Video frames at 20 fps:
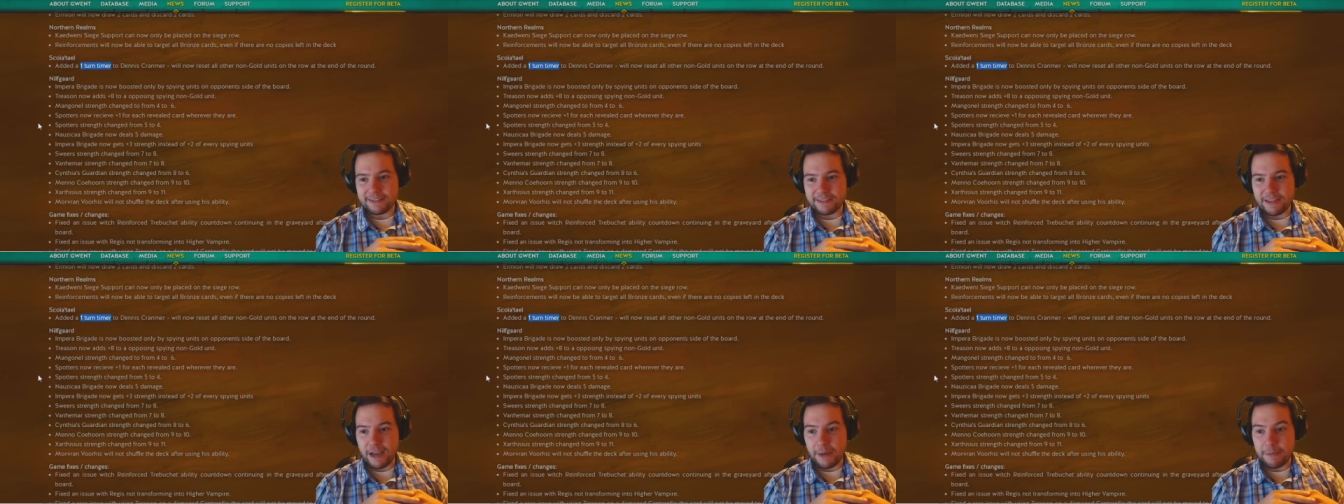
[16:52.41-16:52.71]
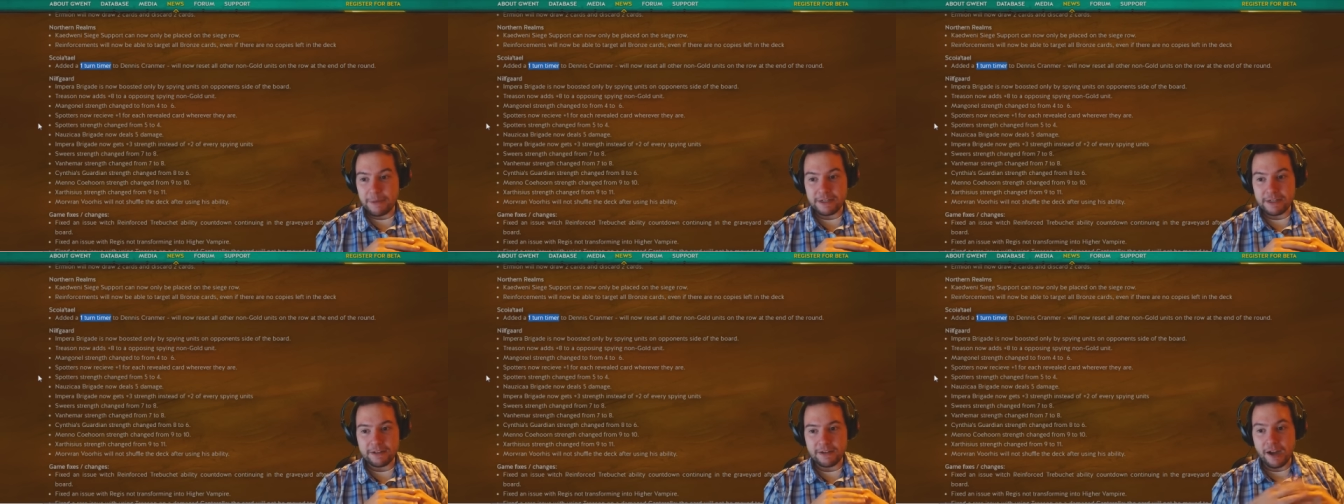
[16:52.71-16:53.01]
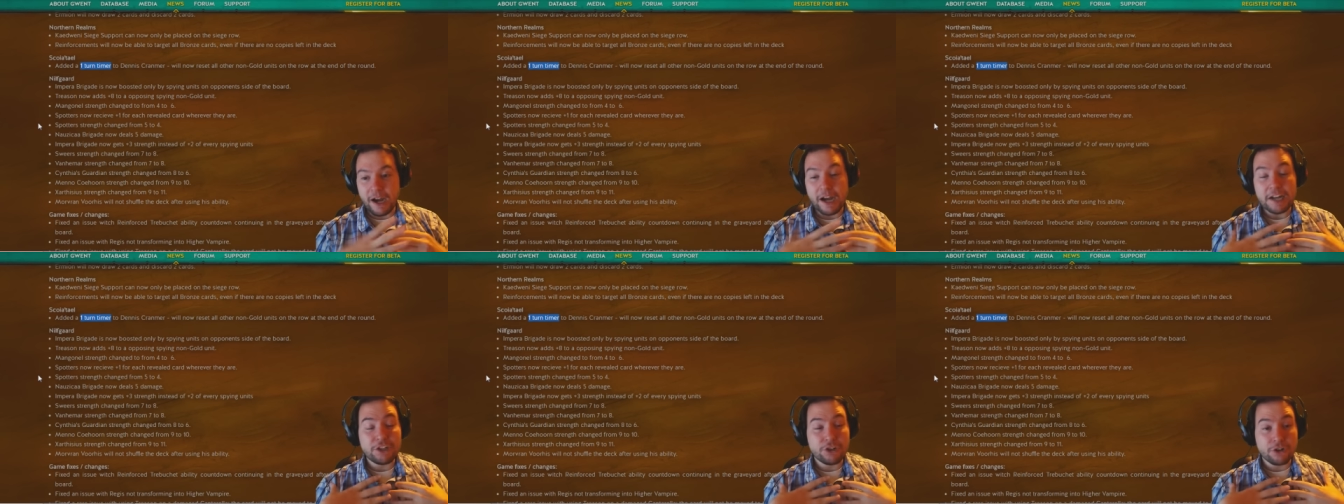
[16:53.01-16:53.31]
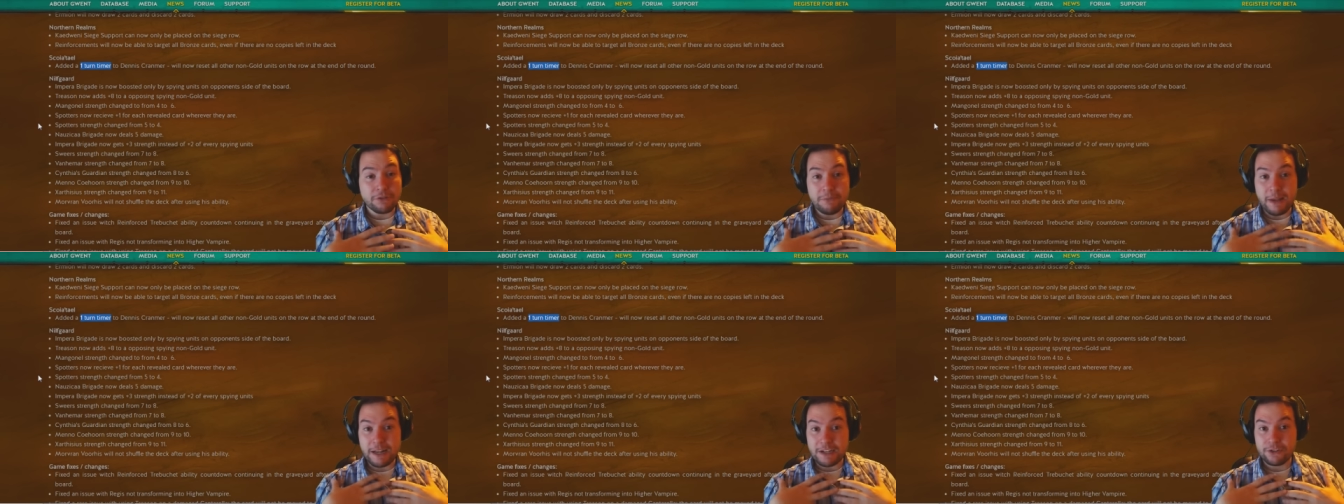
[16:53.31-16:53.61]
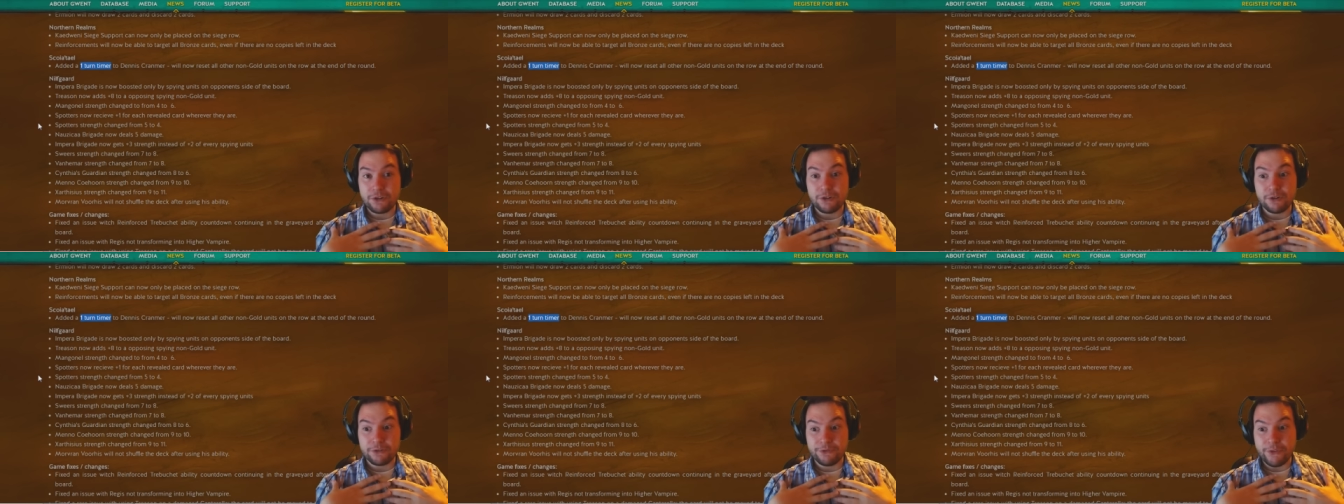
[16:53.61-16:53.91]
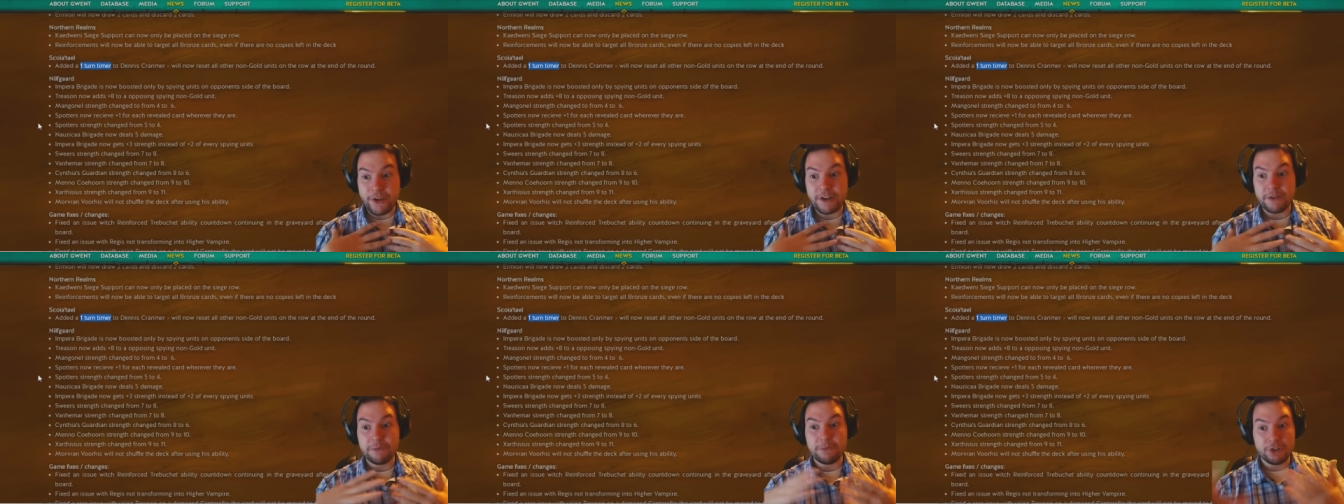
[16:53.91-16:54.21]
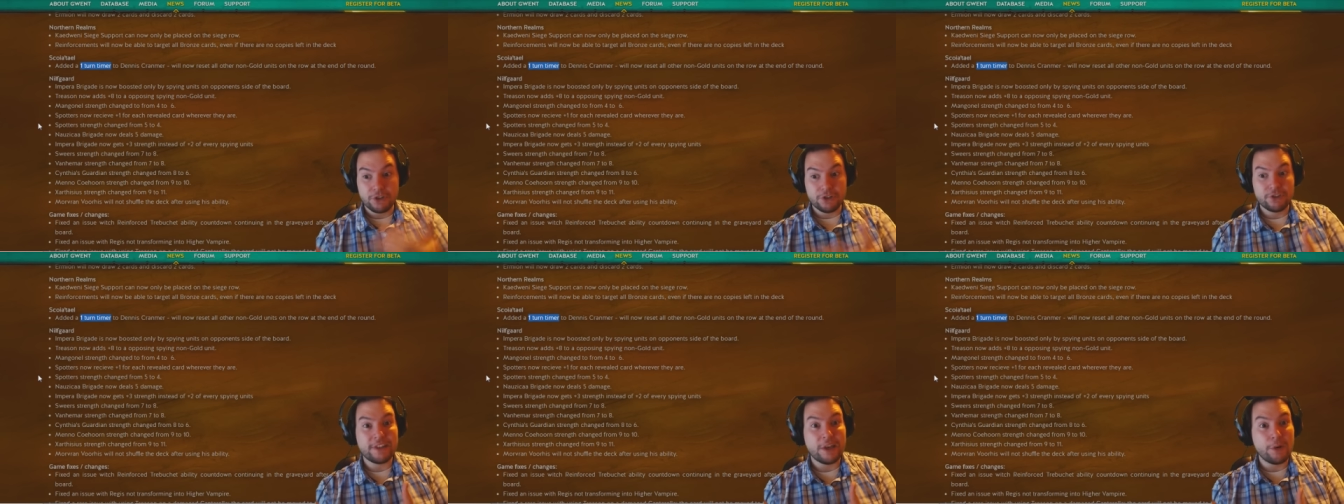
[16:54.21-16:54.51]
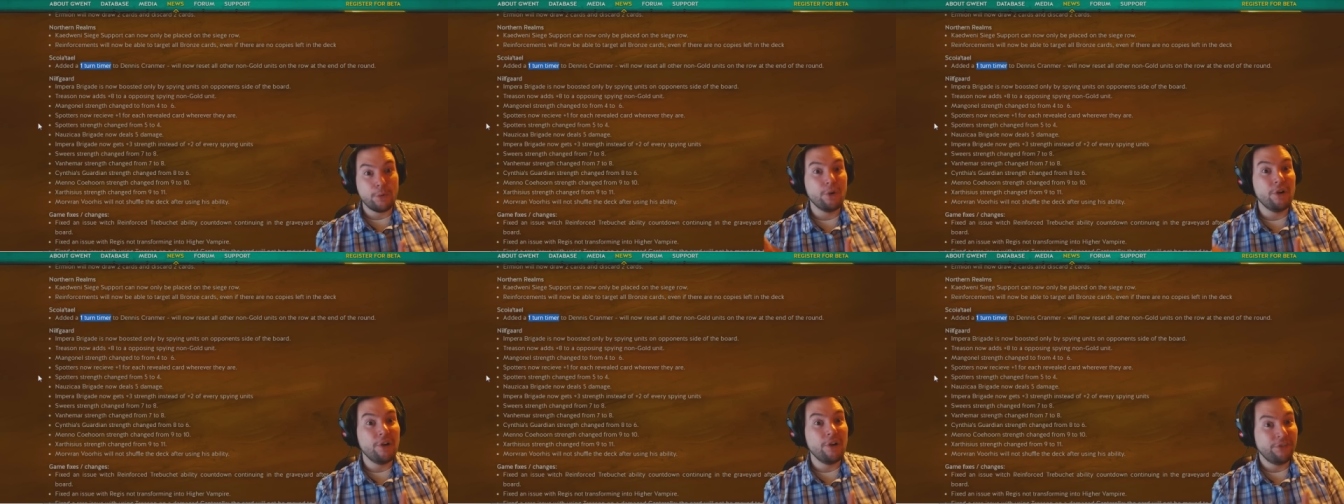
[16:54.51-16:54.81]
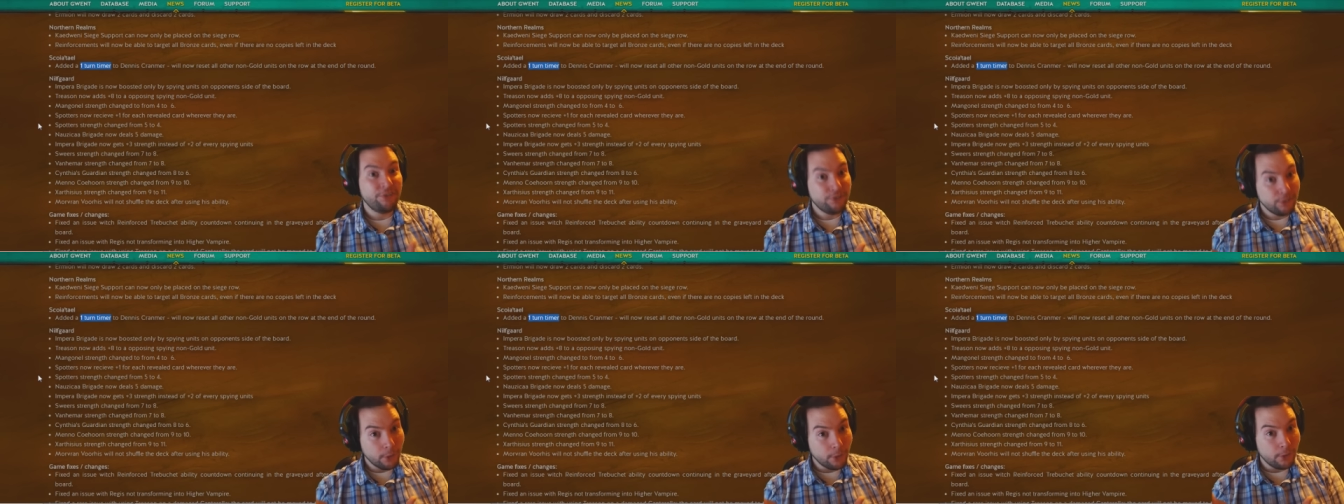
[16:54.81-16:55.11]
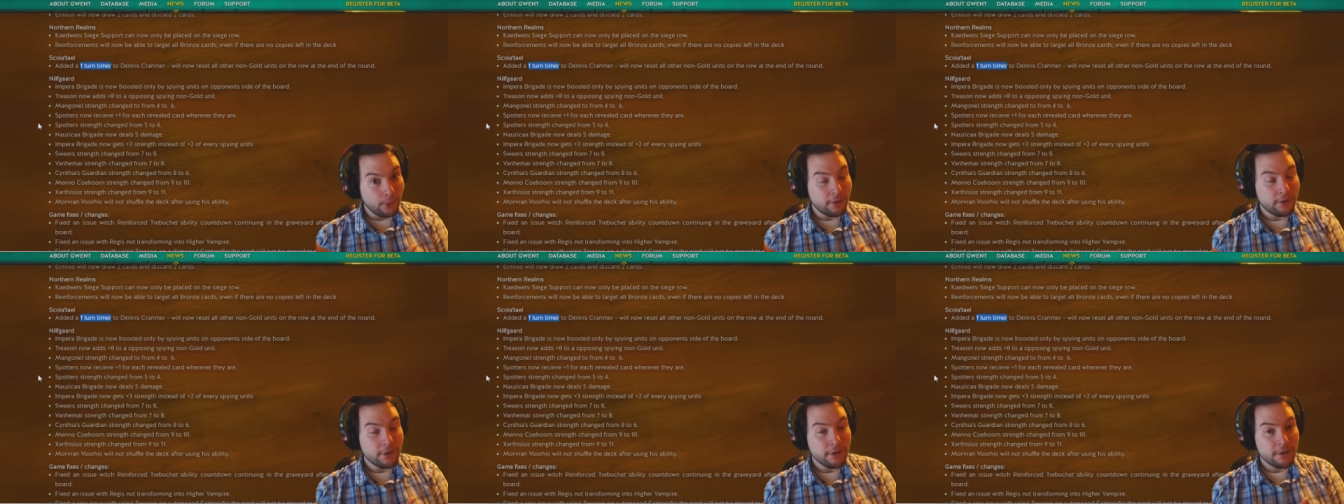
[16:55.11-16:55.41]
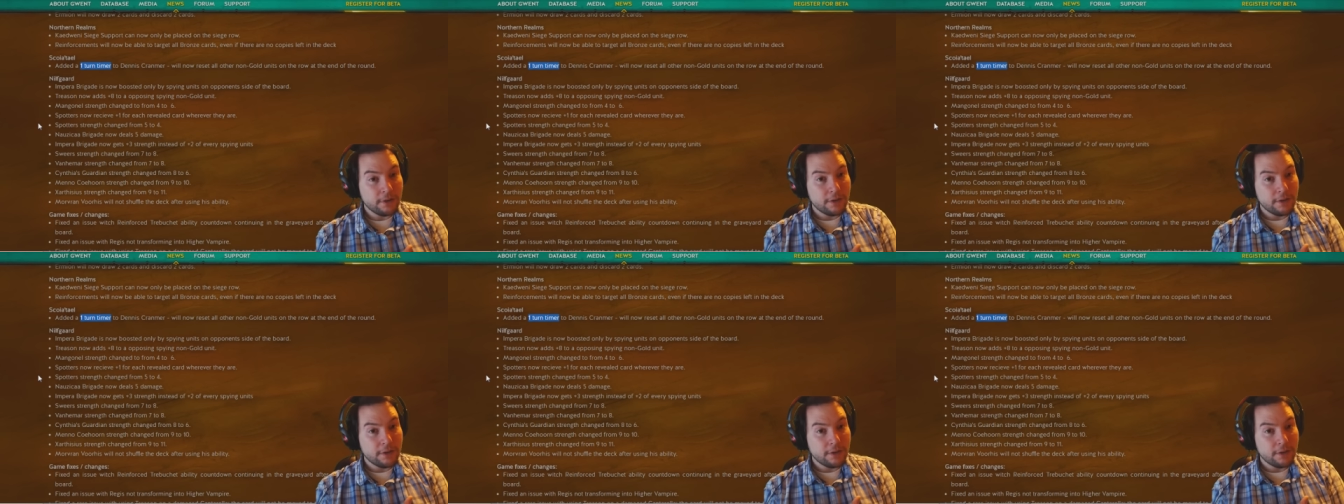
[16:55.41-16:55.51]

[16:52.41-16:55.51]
I mean, I took Manticore's Venom because they were 4.